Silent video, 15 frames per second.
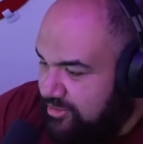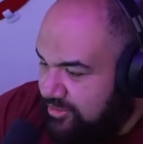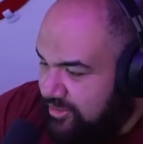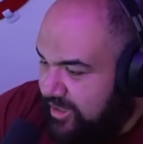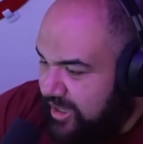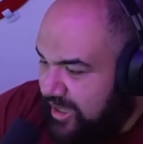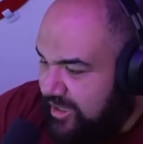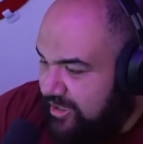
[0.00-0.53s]
You
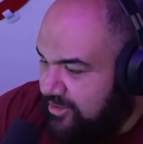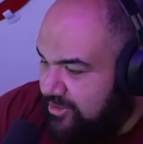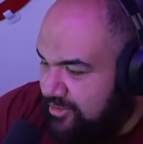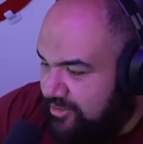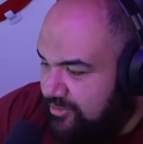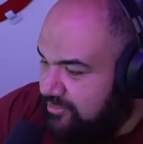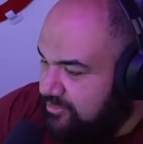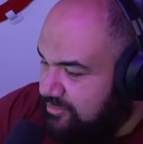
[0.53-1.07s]
can't, you
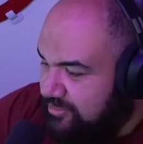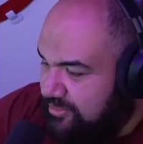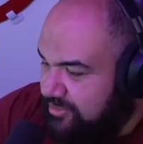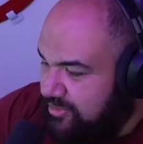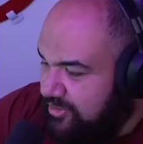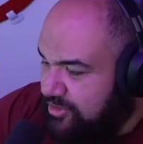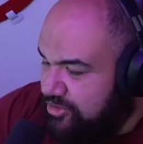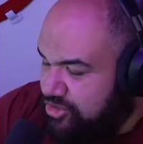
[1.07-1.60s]
know,
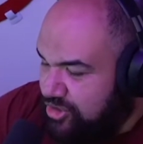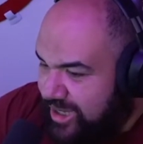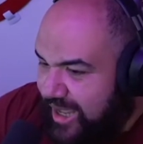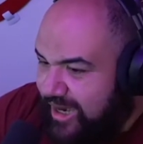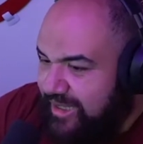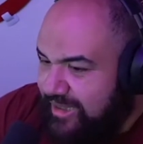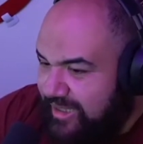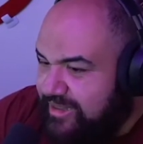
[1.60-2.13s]
you
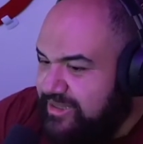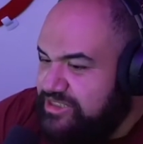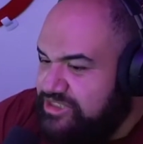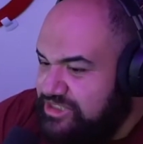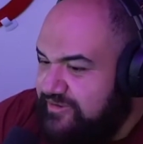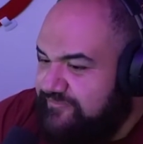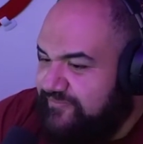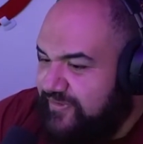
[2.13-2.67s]
got to let the
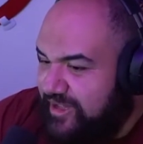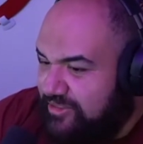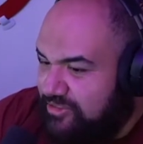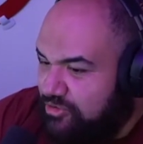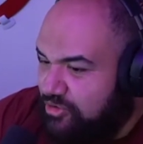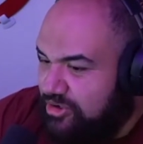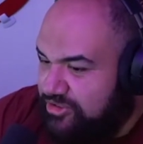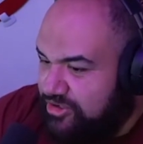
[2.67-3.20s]
G fans
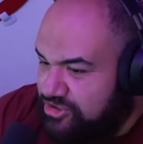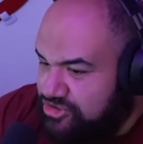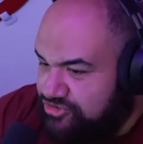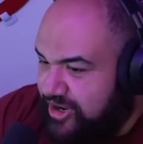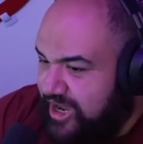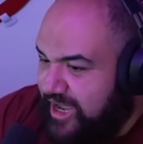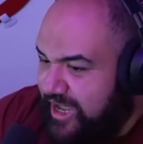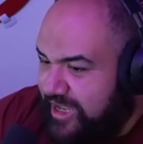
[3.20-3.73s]
talk their
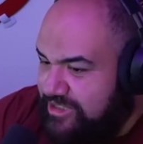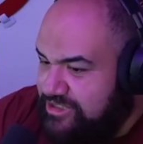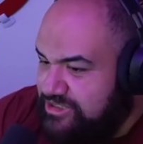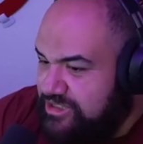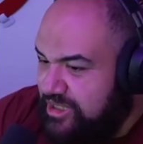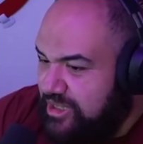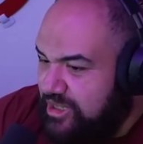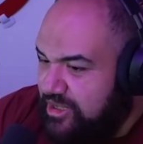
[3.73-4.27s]

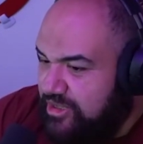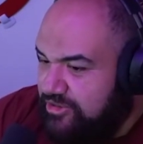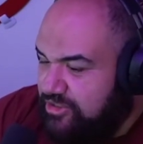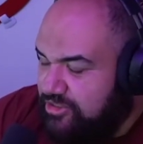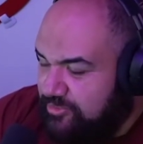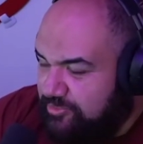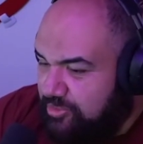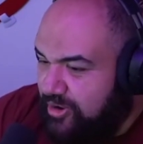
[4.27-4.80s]
trash
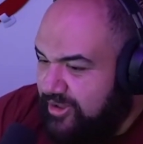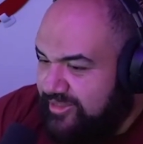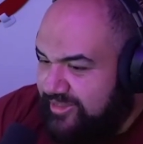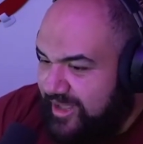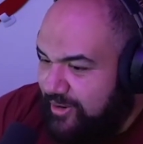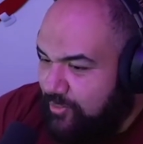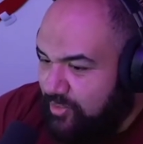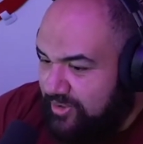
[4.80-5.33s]
to the point
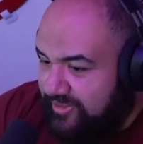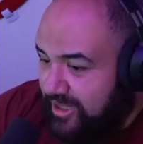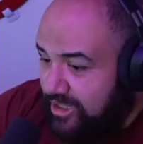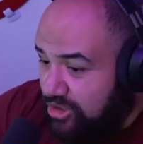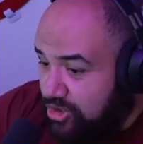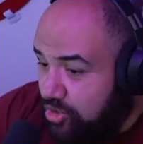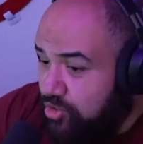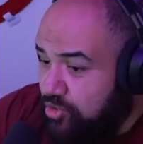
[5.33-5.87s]
that when they
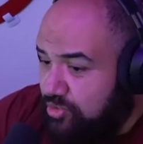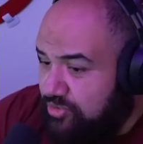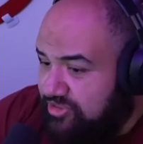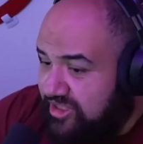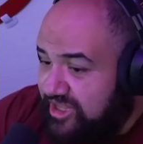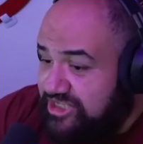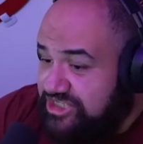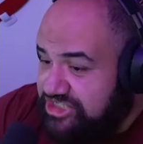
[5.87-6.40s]

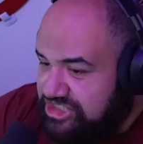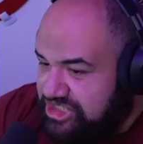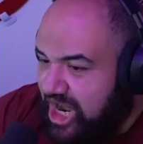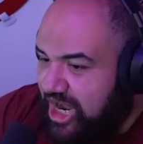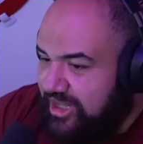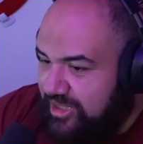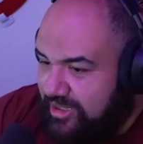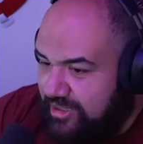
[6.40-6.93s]
lose, it's
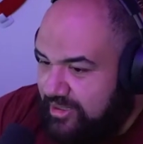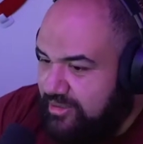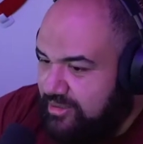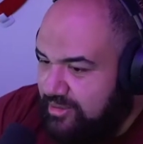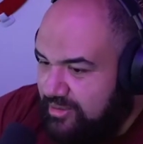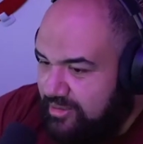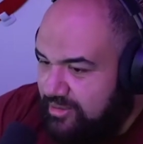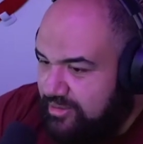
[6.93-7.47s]
shocking.
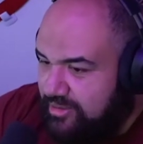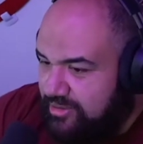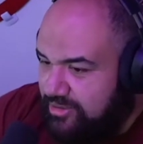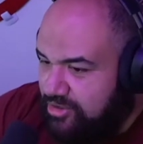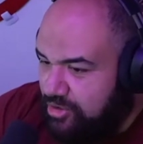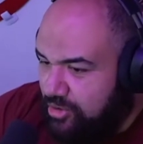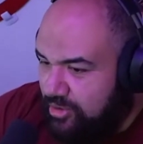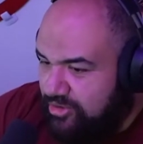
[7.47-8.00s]

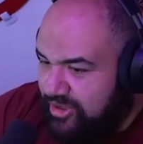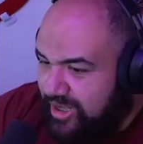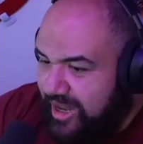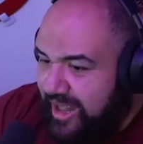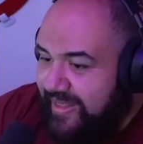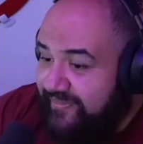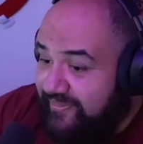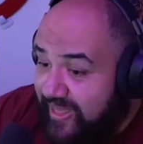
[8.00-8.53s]
You know, you got
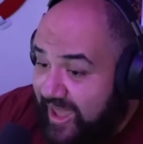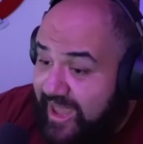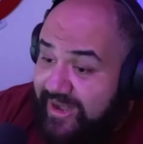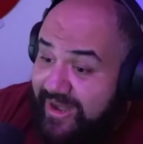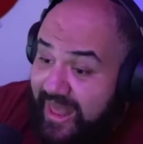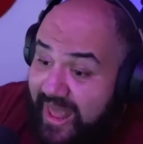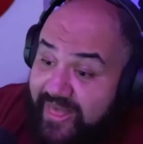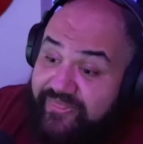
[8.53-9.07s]
and
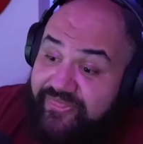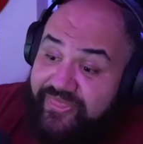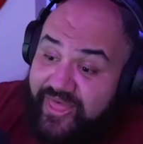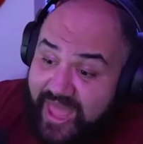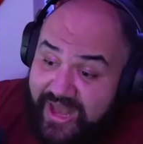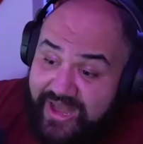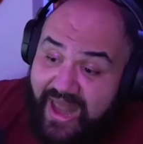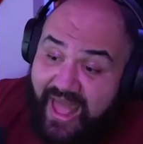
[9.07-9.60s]
then and
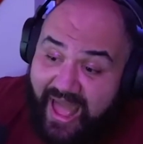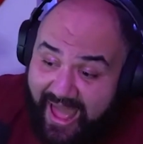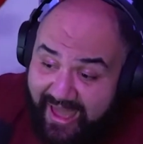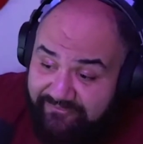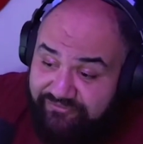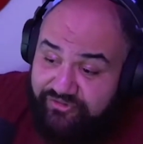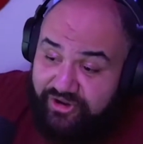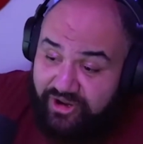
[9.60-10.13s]
then
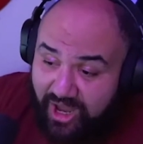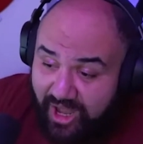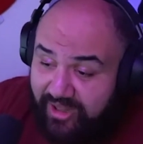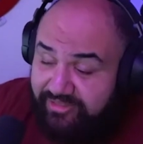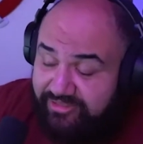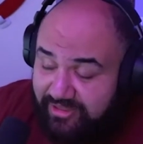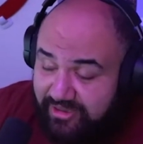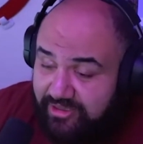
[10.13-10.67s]
after
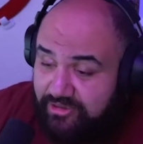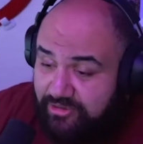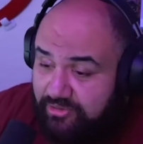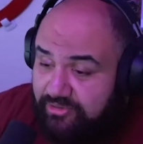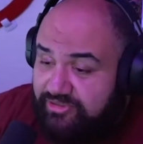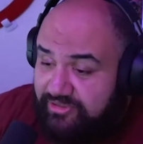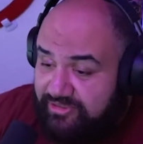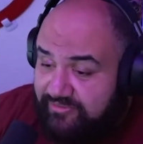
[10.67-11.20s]
Godzilla
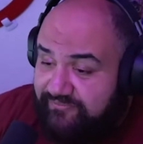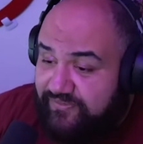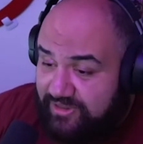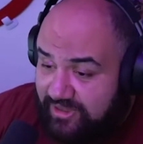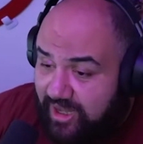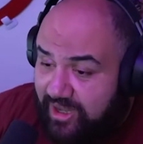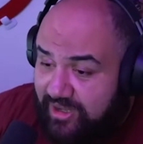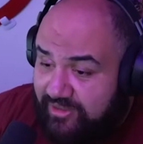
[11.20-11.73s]
loses, if he
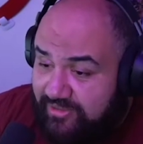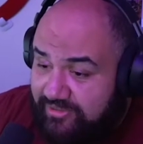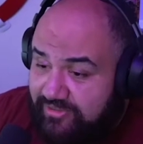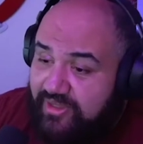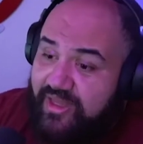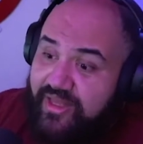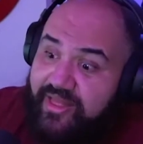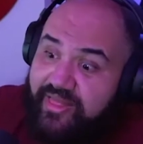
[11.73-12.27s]
does,
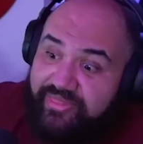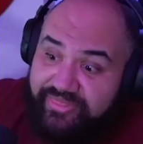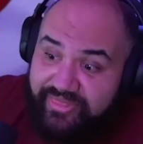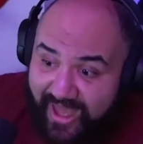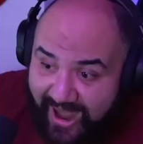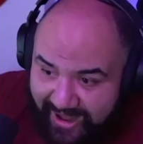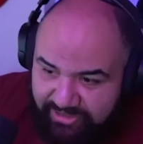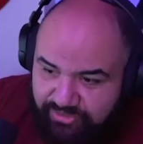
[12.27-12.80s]

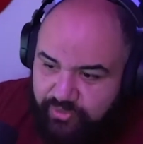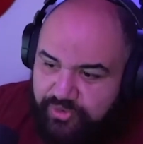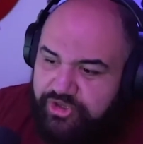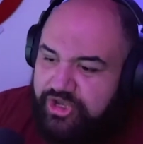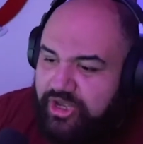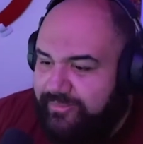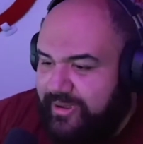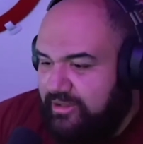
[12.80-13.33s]
that's when you
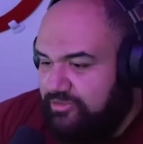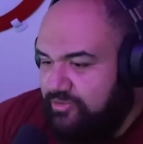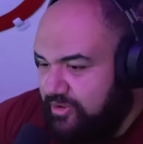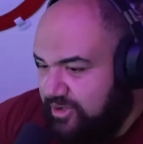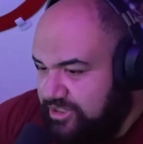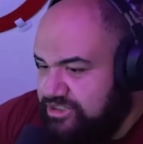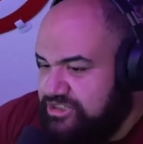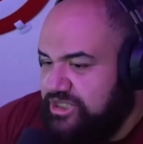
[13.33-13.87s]
come out
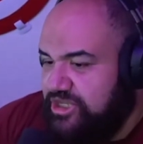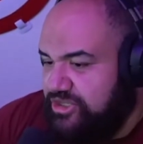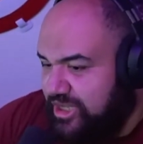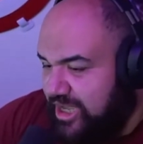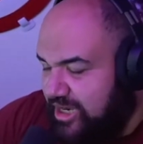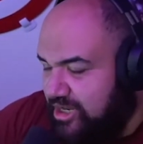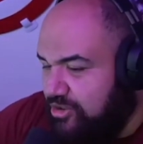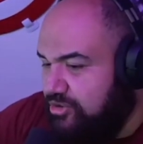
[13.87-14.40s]
talking shit. You
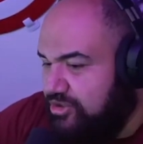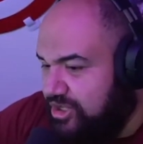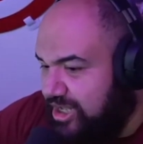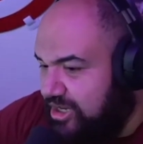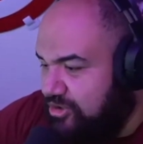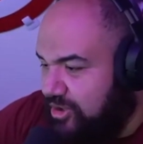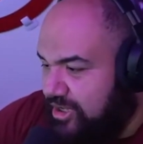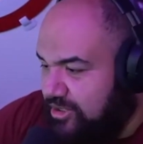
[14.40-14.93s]
got to you got
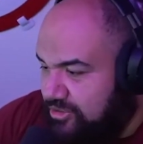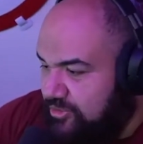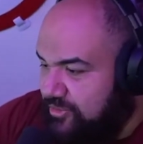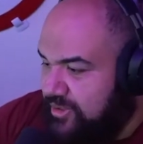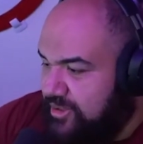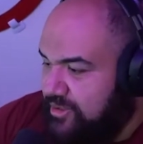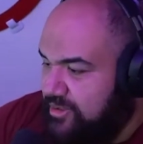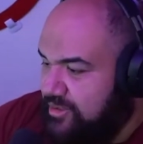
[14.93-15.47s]
to know how to do
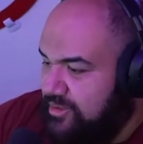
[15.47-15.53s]
it.